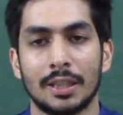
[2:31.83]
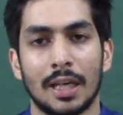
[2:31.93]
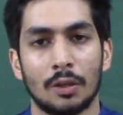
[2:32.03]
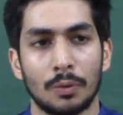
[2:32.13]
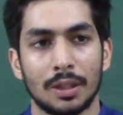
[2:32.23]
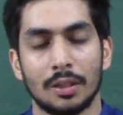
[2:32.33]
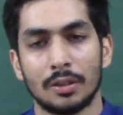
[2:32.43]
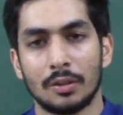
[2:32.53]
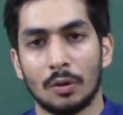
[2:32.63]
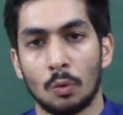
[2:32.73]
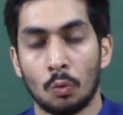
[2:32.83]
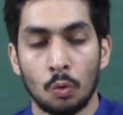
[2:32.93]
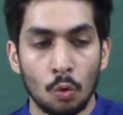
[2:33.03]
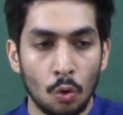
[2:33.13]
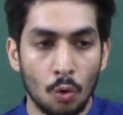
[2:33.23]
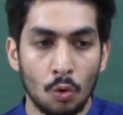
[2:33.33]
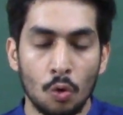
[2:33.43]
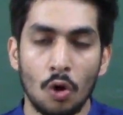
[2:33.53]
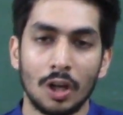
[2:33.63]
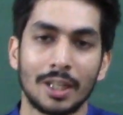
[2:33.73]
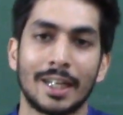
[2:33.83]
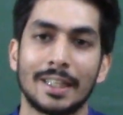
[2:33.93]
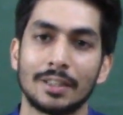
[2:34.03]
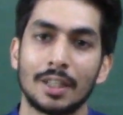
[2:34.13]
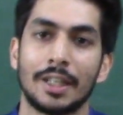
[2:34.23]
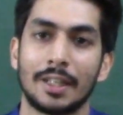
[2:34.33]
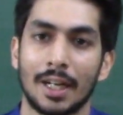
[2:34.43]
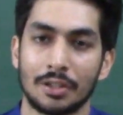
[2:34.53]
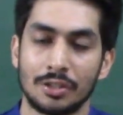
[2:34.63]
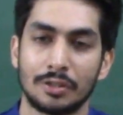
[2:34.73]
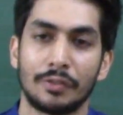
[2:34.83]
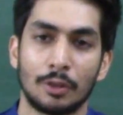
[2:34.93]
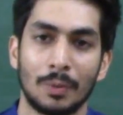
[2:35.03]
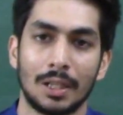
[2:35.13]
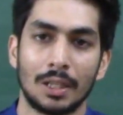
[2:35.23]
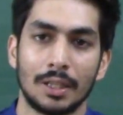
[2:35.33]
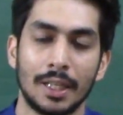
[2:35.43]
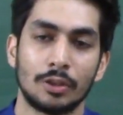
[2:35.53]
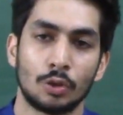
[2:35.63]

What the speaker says: that whether who all are getting the retractions frequently, right?